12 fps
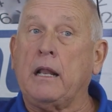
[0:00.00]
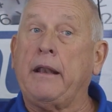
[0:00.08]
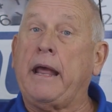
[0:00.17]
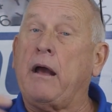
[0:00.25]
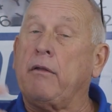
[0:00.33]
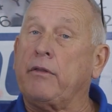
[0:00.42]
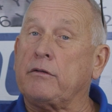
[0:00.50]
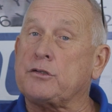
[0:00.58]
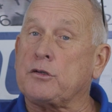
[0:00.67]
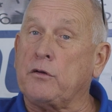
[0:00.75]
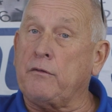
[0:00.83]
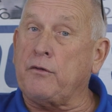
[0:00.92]
Now, the
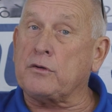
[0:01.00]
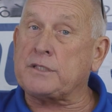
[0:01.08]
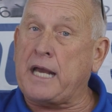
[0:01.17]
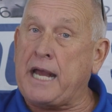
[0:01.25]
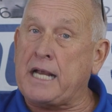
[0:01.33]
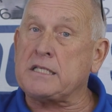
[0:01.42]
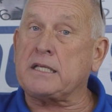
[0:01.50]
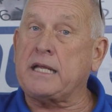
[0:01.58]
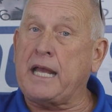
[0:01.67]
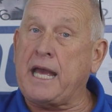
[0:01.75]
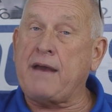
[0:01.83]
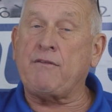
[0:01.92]
servos actually
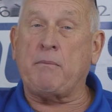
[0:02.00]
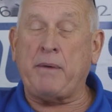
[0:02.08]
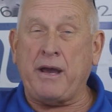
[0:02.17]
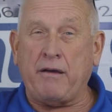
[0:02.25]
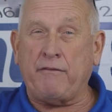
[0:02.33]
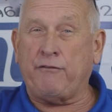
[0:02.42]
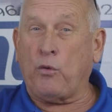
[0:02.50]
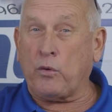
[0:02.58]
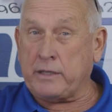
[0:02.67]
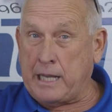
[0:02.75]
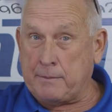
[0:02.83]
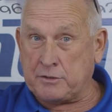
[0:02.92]
have about four
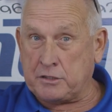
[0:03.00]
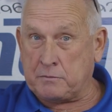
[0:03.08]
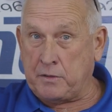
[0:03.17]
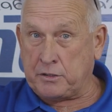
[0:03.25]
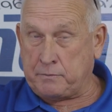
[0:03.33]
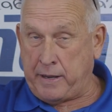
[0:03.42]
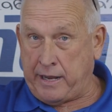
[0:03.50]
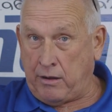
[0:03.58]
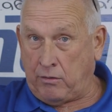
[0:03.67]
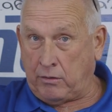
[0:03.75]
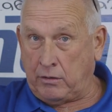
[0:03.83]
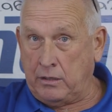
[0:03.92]
times as much
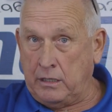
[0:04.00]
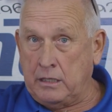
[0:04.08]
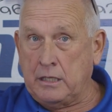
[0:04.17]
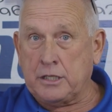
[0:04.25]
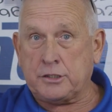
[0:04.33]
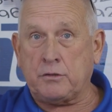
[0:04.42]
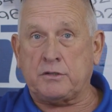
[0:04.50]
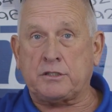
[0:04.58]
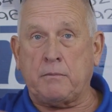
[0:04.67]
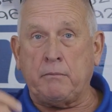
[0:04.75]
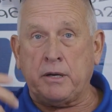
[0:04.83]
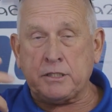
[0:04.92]
power. So it's
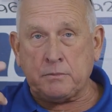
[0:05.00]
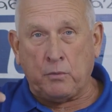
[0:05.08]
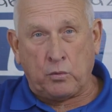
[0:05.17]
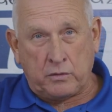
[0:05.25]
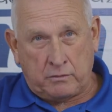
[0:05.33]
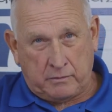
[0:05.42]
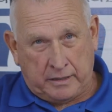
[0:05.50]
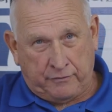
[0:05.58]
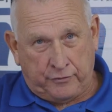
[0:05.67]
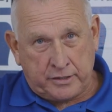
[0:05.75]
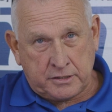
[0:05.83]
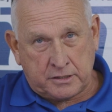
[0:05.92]
a much more
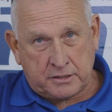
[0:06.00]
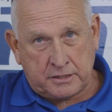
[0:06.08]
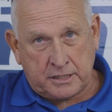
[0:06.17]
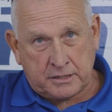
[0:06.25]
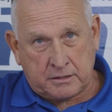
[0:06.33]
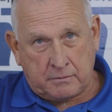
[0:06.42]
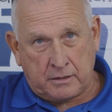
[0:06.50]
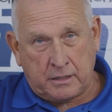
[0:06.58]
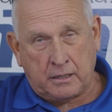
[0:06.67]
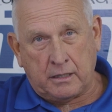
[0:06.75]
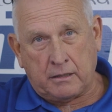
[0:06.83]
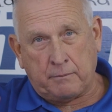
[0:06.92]
efficient system.
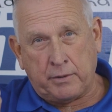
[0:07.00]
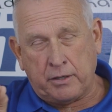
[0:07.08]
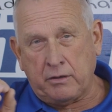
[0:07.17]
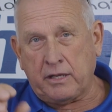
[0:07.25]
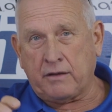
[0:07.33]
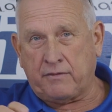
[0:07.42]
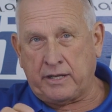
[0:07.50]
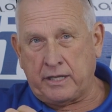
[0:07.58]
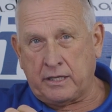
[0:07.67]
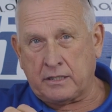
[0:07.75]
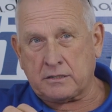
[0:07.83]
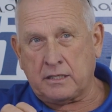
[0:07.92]
And the beauty of it
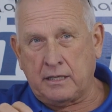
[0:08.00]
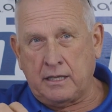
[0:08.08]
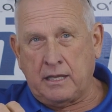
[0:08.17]
is,